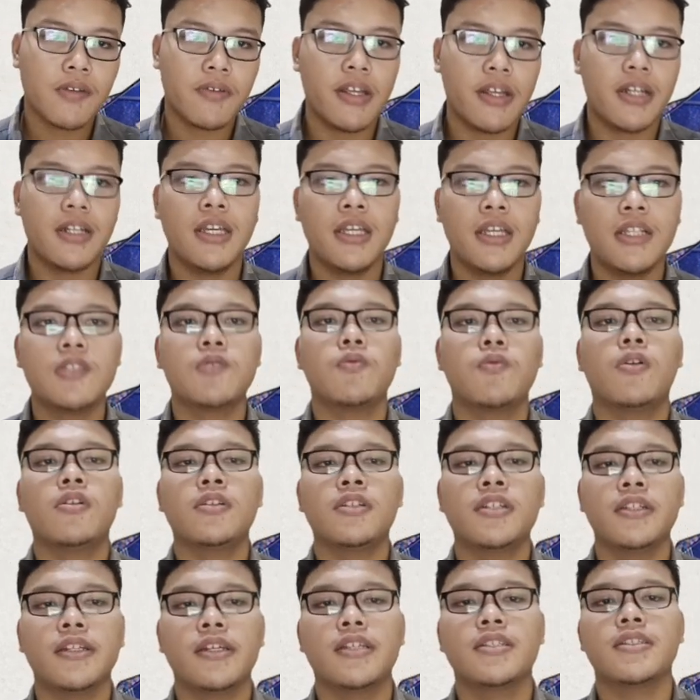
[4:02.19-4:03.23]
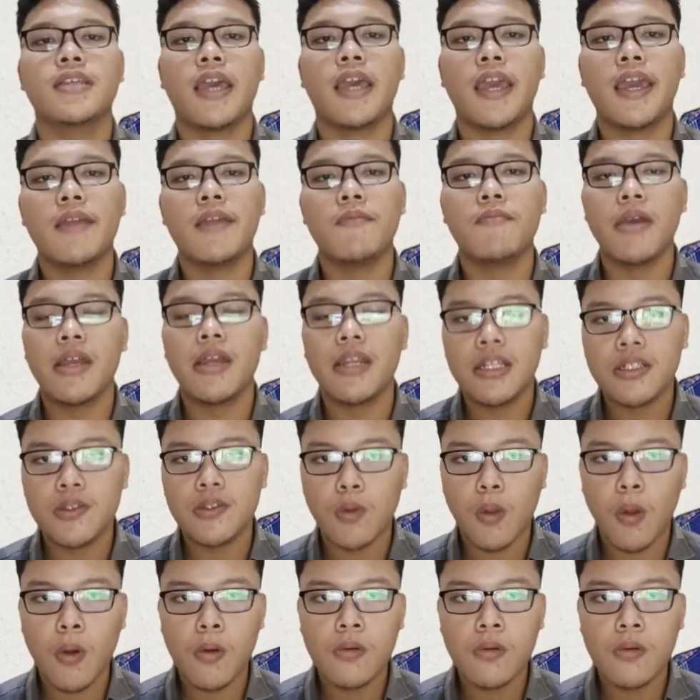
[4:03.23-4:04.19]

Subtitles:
credit worthiness, and manage